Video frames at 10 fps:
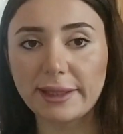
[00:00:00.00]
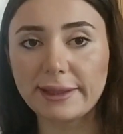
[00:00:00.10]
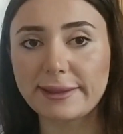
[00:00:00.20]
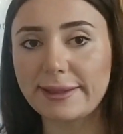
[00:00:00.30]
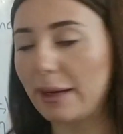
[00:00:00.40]

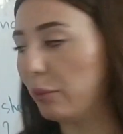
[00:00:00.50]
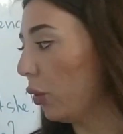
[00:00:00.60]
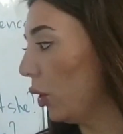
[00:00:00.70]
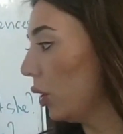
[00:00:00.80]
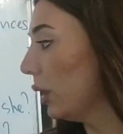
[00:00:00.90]

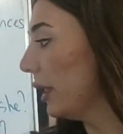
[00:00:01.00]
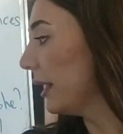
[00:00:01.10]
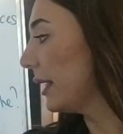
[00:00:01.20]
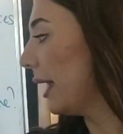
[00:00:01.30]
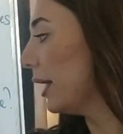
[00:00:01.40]
example,
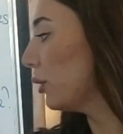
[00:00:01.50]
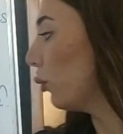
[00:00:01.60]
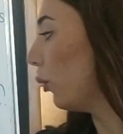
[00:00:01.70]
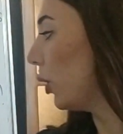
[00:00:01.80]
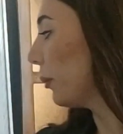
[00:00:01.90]
Kate
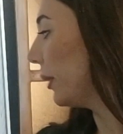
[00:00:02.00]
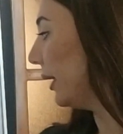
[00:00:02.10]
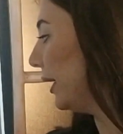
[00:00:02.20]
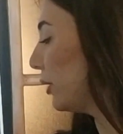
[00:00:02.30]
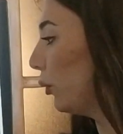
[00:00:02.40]
won't be
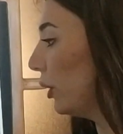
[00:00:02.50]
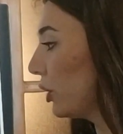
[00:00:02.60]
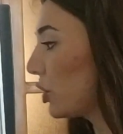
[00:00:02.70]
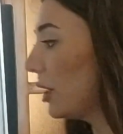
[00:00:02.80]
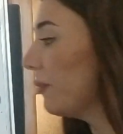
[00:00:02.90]
late, will
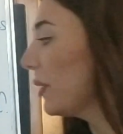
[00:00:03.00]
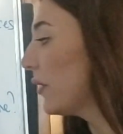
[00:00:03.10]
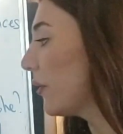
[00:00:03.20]
she?